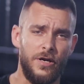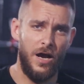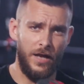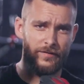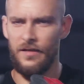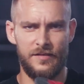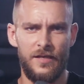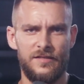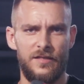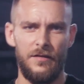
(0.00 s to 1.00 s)
got 10
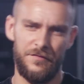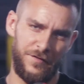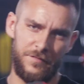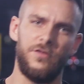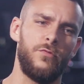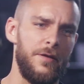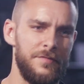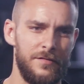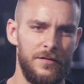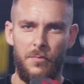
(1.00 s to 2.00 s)
sets done, 50
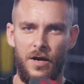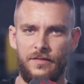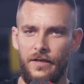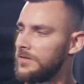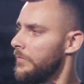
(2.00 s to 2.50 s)
reps. Me and Matej, here's